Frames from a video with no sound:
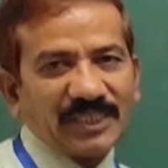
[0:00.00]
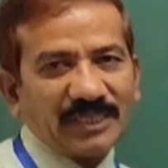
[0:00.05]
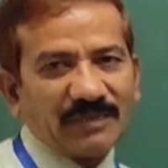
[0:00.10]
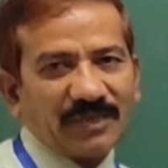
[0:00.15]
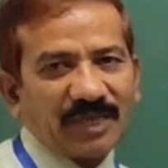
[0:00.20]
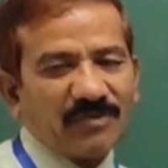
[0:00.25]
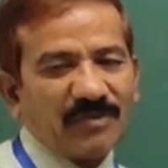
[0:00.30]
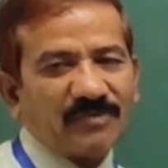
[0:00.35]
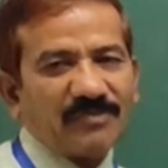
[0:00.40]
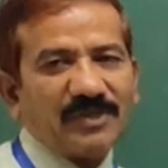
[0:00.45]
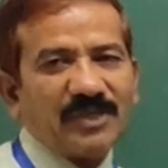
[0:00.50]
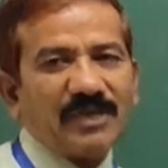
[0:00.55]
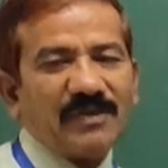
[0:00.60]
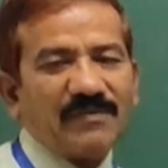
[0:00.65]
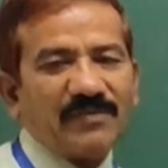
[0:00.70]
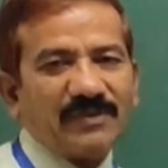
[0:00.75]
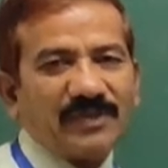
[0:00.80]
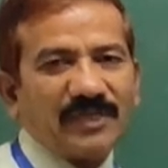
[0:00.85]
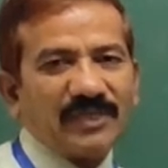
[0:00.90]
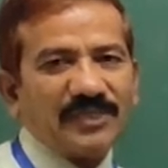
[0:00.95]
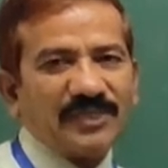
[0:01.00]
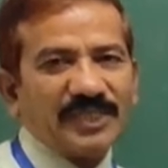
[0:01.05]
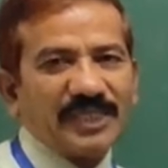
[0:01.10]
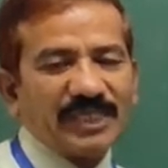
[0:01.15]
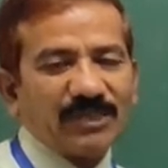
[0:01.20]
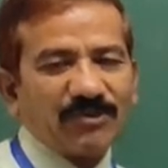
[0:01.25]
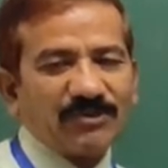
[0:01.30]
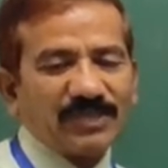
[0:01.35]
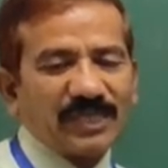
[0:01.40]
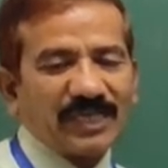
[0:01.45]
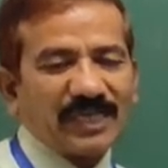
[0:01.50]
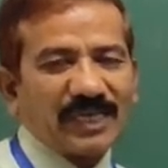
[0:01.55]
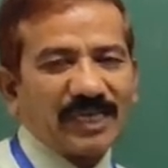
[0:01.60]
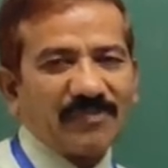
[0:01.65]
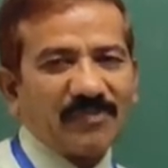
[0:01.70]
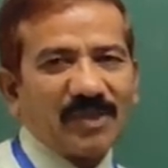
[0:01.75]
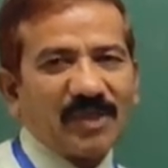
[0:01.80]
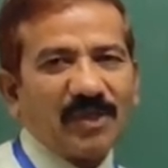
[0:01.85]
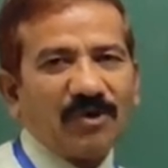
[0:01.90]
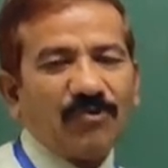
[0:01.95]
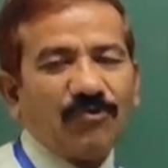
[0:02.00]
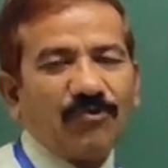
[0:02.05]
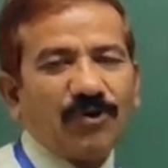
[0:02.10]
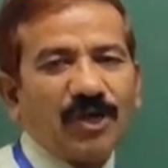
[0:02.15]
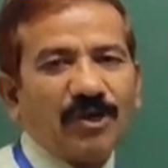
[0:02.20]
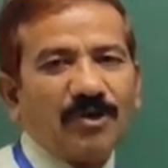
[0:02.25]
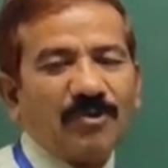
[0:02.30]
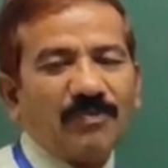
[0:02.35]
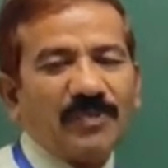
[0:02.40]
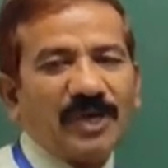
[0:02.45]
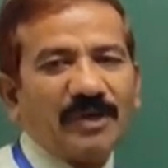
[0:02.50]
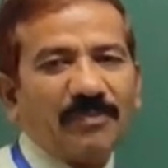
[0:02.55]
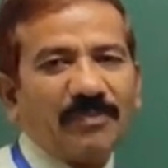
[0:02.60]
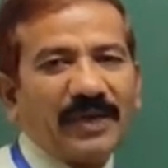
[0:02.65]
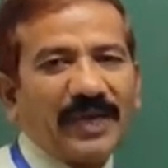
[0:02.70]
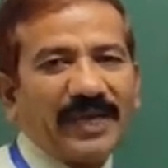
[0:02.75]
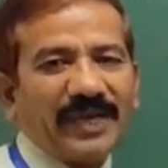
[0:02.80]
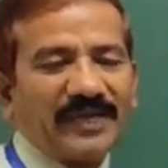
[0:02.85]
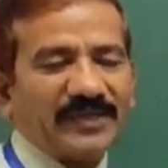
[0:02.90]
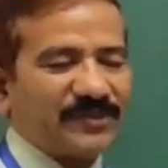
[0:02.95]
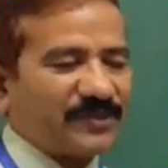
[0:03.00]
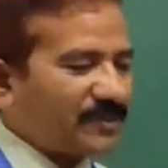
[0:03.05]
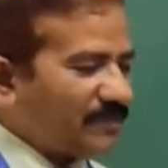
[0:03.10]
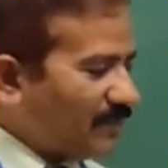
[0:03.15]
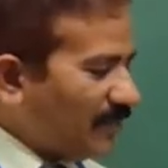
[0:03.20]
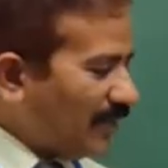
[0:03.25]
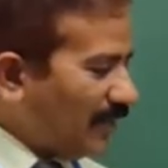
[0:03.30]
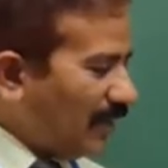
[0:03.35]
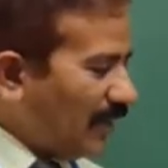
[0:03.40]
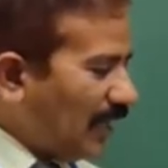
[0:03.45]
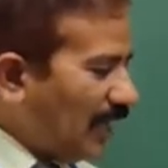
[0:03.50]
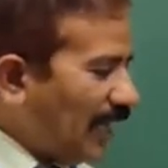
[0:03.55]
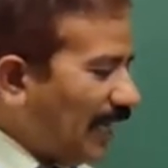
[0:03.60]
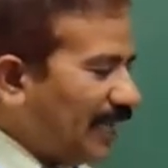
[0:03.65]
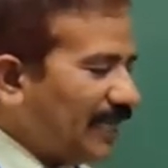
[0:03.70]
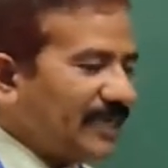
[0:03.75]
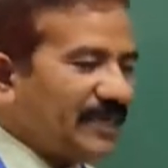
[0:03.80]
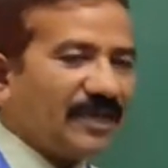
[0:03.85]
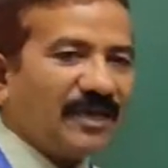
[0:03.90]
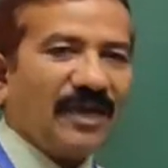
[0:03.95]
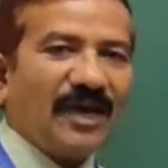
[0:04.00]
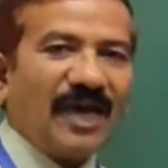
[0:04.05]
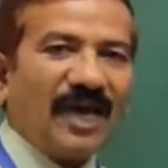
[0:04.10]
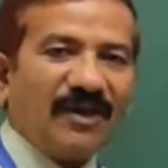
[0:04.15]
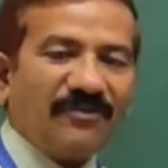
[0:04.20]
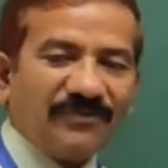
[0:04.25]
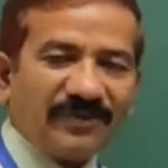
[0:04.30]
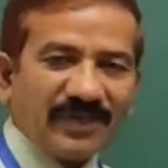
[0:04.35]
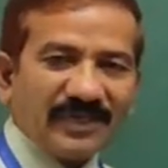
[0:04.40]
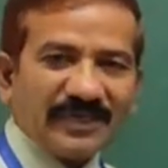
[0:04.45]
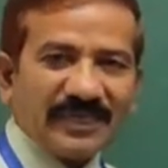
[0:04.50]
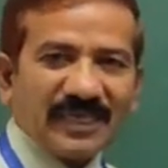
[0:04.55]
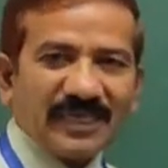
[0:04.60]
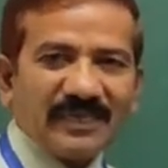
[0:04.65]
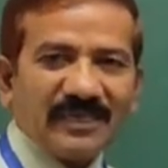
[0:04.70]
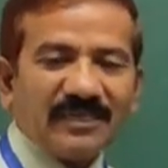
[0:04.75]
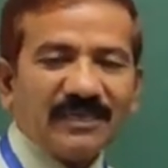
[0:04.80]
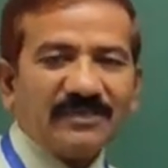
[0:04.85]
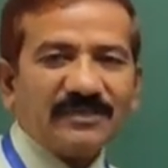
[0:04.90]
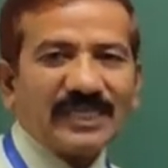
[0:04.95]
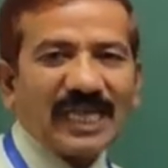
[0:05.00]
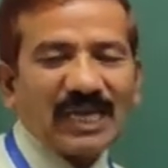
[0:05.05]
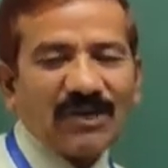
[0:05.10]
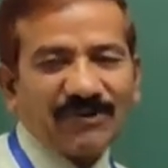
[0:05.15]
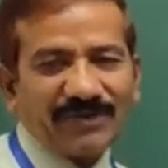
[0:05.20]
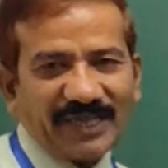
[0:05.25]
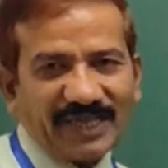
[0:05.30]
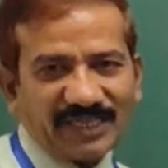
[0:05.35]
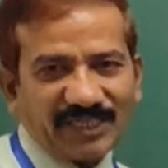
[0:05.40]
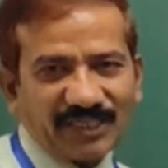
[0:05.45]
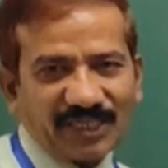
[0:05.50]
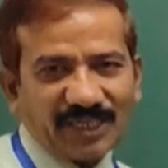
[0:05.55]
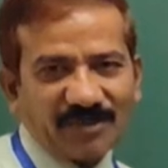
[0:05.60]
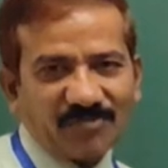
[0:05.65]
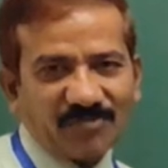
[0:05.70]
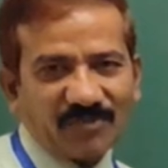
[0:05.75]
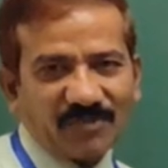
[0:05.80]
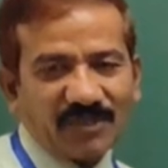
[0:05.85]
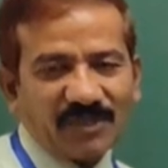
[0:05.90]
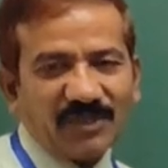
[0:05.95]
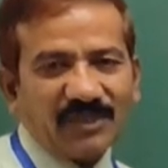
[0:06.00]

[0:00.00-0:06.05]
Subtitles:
name of the institution, followed by place, and after that salutation.